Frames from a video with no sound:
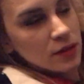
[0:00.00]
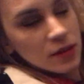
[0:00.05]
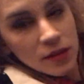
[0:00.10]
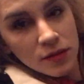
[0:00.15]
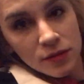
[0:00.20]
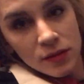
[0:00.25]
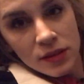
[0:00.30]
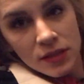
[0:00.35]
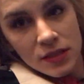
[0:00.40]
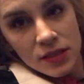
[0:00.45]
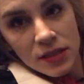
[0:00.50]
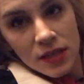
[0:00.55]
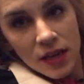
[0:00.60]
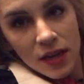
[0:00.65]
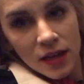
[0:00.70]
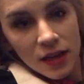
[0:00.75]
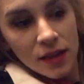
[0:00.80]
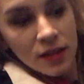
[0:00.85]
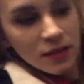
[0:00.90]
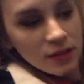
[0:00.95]
It was
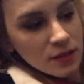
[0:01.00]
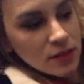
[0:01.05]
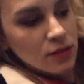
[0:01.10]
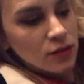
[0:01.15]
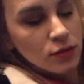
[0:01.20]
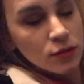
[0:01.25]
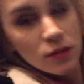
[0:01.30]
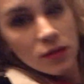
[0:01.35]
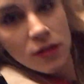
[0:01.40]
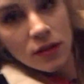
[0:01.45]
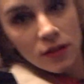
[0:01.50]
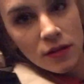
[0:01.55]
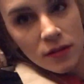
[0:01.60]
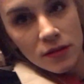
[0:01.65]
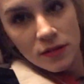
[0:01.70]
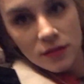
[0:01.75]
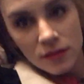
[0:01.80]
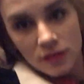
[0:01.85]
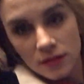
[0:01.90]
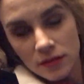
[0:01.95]
cool.
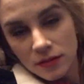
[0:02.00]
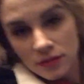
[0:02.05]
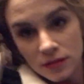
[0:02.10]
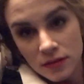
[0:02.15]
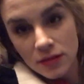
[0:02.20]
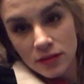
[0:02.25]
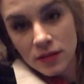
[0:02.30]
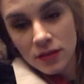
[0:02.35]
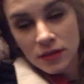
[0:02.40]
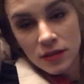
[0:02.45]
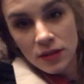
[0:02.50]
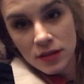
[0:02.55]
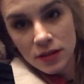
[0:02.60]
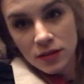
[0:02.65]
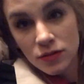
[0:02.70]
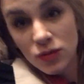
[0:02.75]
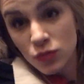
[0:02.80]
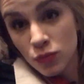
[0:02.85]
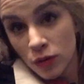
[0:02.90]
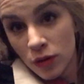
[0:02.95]

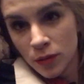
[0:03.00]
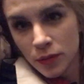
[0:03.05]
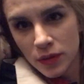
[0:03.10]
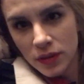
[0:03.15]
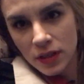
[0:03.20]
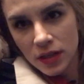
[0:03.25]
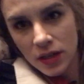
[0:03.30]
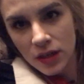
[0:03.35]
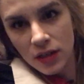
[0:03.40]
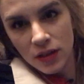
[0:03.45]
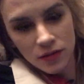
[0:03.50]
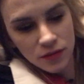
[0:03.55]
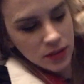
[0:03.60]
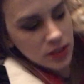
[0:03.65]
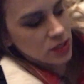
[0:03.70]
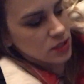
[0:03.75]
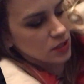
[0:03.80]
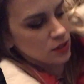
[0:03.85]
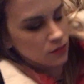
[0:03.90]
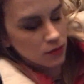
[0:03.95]
It was warmer than it
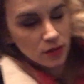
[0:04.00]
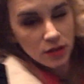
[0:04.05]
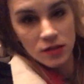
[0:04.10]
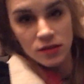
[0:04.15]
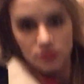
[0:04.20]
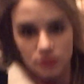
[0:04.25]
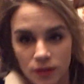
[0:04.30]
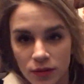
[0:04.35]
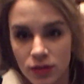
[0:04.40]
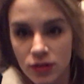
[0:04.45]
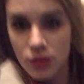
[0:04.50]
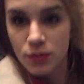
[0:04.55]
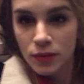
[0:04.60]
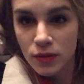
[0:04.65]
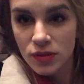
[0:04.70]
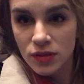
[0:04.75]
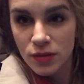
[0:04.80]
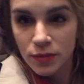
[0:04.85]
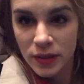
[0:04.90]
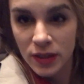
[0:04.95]
originally was. We were
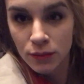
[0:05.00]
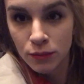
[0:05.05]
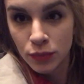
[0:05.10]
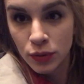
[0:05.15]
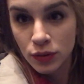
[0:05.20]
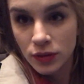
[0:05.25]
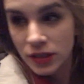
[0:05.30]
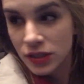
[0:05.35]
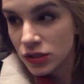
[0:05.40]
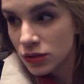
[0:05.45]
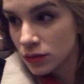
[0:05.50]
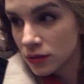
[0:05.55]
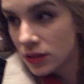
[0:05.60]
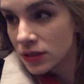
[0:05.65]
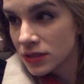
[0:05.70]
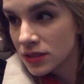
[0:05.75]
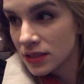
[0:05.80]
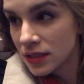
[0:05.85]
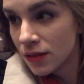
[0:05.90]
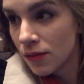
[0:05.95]
supposed to be in booty
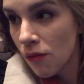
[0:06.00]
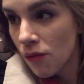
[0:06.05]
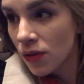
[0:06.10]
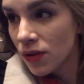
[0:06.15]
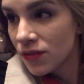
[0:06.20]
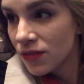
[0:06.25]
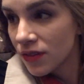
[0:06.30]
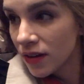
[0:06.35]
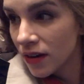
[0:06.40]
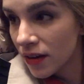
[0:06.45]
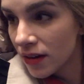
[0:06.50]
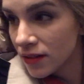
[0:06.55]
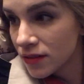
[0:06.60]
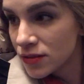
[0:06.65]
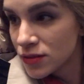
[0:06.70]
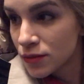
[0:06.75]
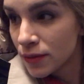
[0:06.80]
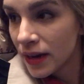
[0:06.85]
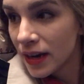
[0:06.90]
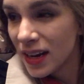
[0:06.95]
shorts, and then when we found out it
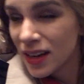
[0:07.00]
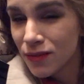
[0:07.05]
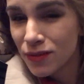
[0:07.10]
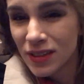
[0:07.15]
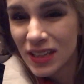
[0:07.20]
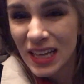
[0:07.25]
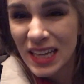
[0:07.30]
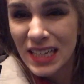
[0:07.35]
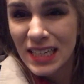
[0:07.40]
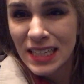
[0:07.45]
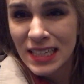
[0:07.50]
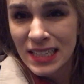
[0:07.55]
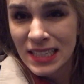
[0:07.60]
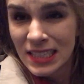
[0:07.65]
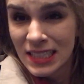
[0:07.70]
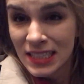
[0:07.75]
was raining, we're like,